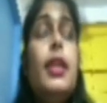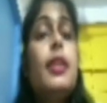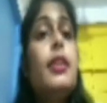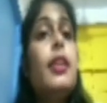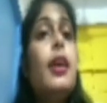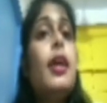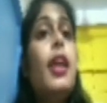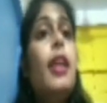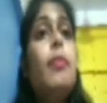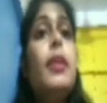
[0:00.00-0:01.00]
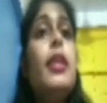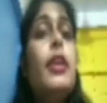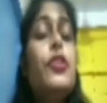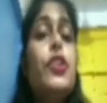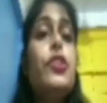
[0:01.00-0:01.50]
help the
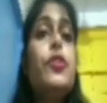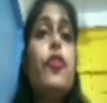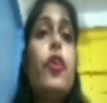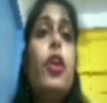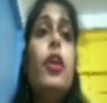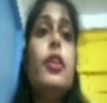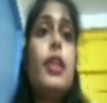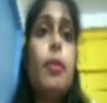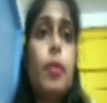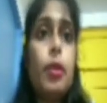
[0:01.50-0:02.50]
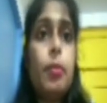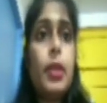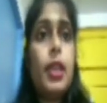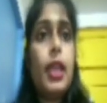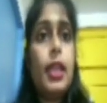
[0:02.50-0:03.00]
nations for
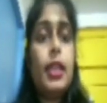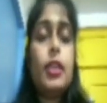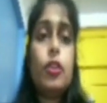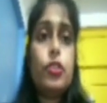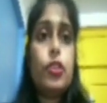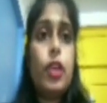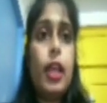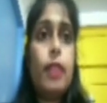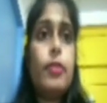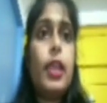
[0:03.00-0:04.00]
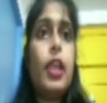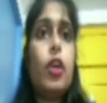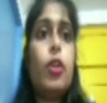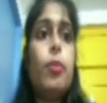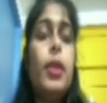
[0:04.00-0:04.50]
development and it also help the
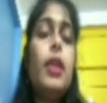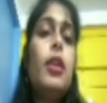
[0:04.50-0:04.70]
economic